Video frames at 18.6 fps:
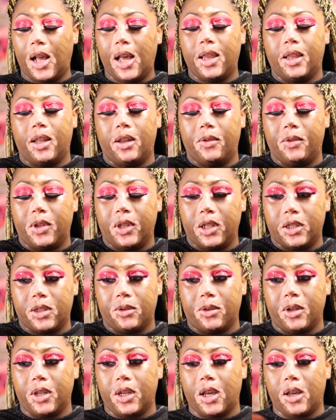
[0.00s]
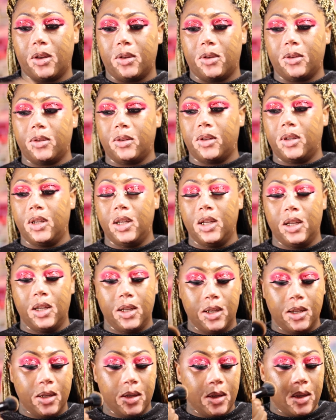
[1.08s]
I love glycerin, y'all.
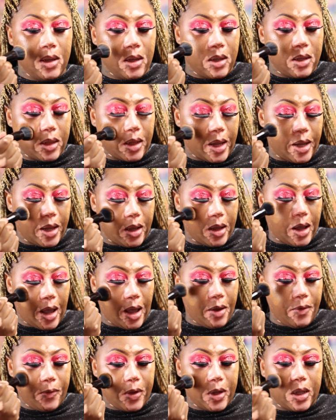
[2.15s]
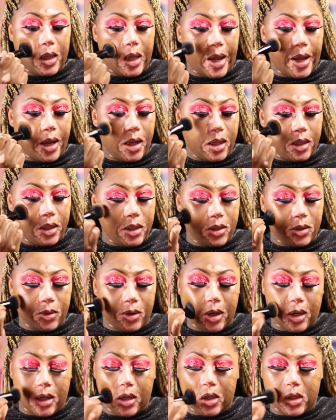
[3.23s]
Like, I feel like
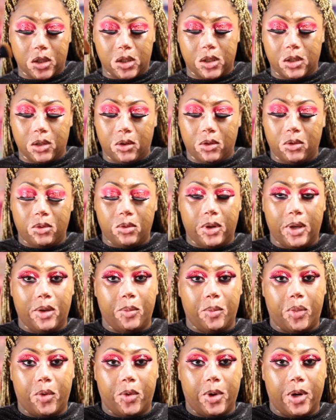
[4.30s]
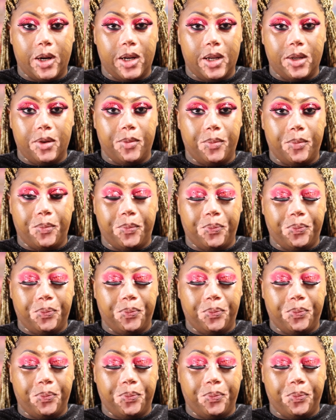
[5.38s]
glycerin is so important.